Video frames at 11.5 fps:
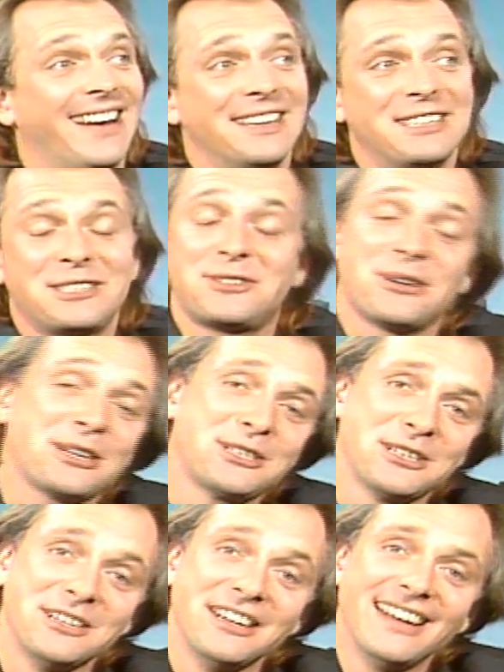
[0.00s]

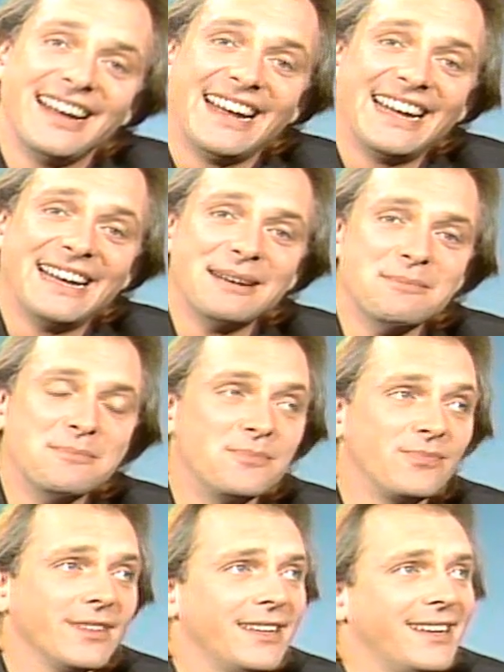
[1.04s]
destruction.
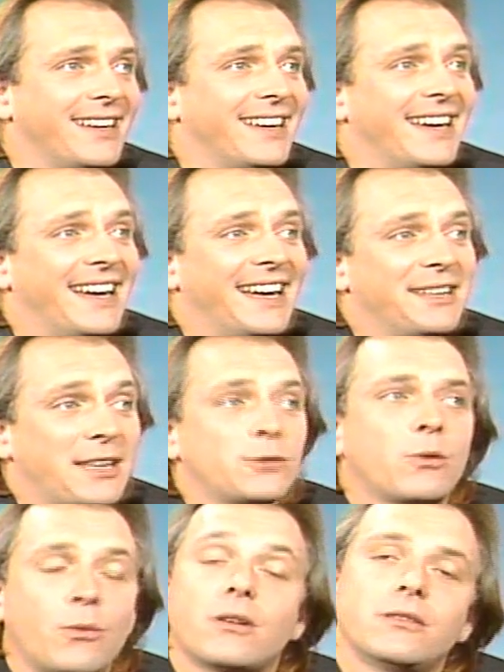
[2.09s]
That's
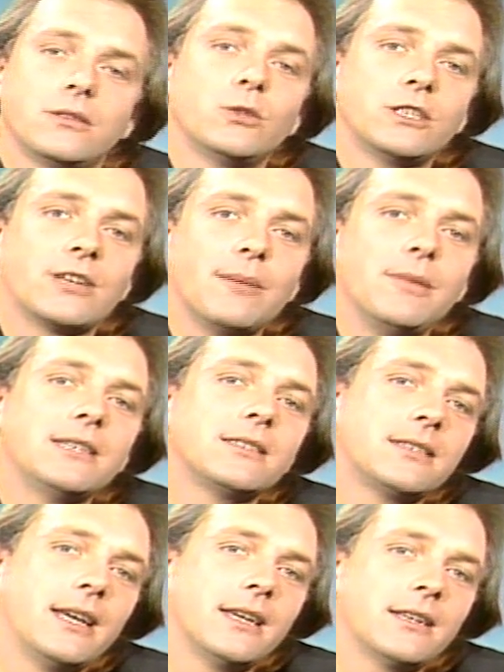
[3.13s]
what would attract me to
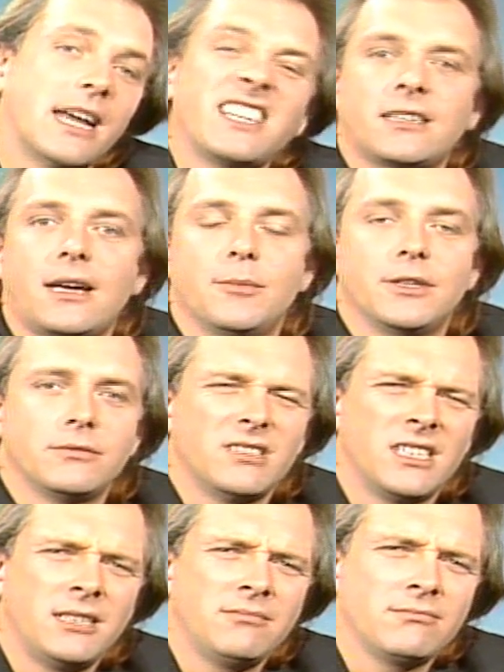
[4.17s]
see it. Excitement,
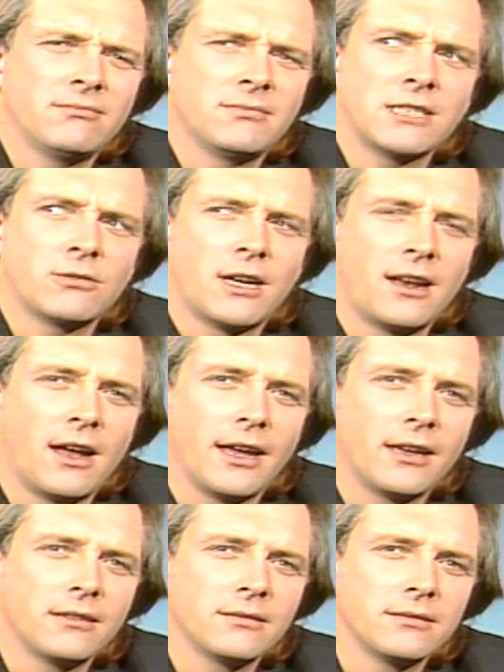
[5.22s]
really. That's what I
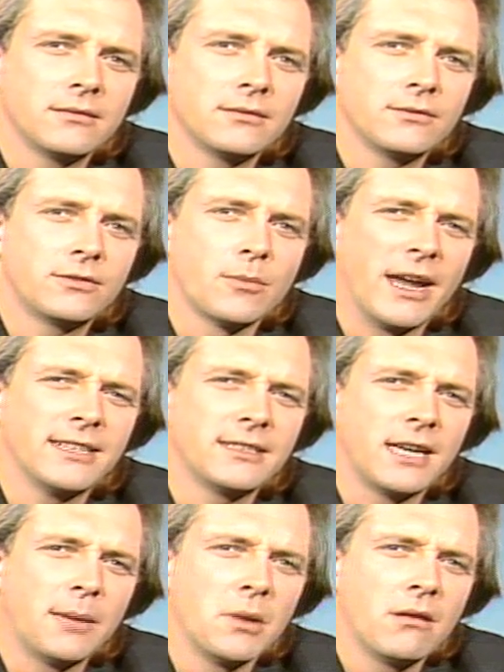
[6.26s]
like for my
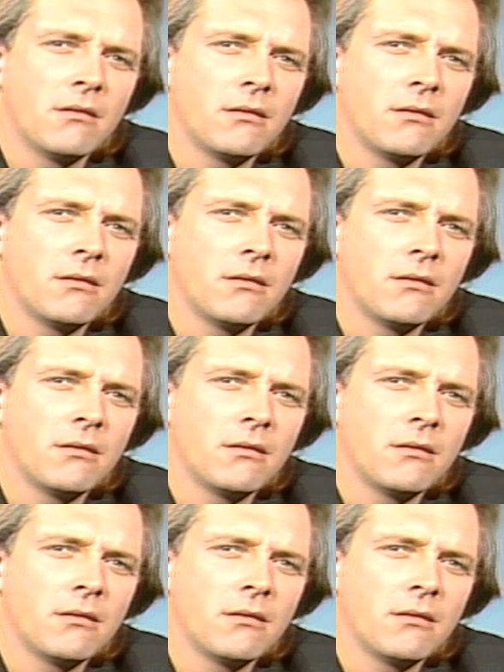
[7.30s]
entertainment.